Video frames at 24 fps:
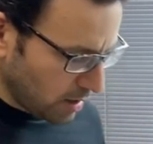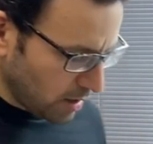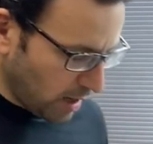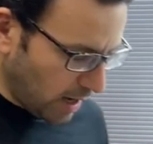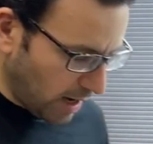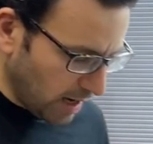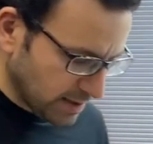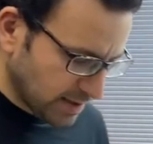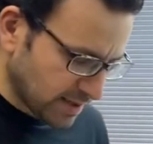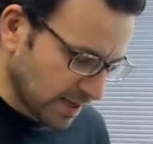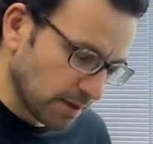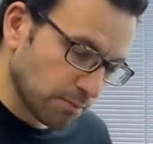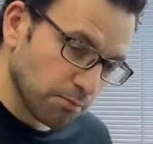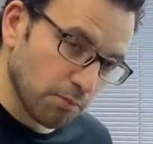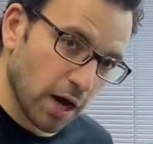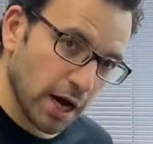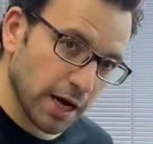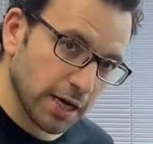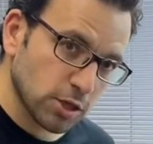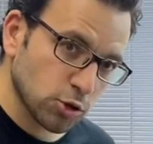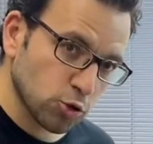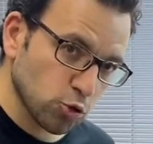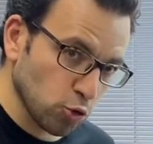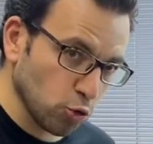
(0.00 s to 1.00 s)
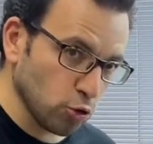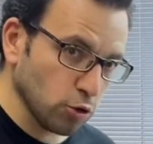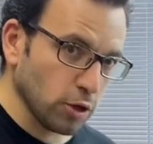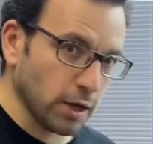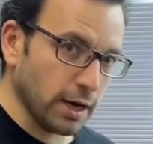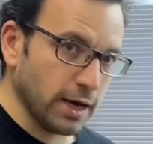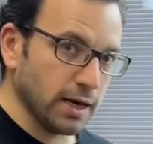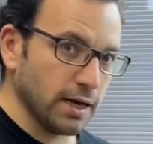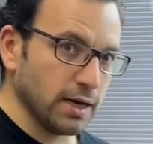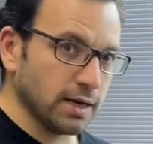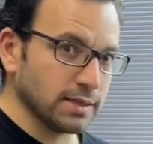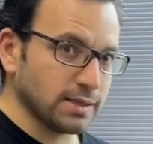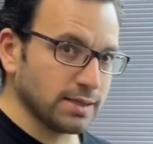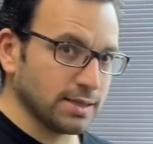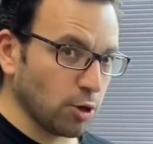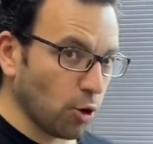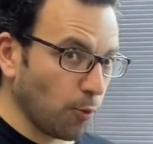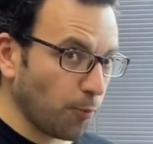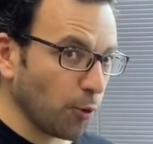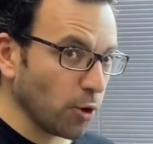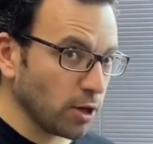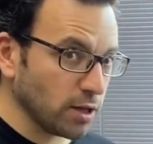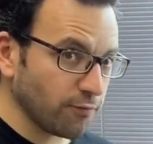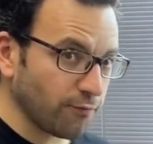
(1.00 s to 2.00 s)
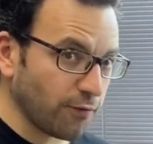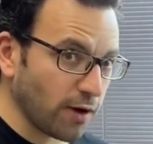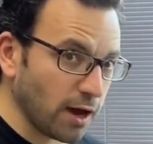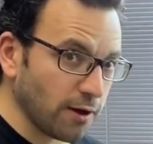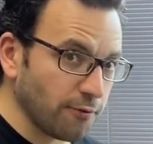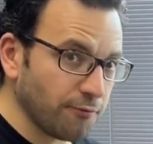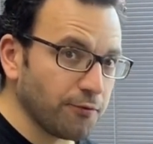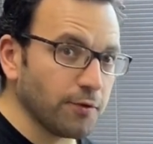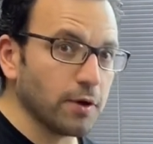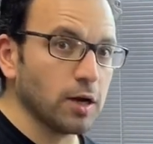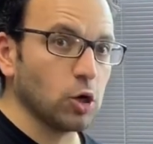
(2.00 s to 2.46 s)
I set my tool 0.5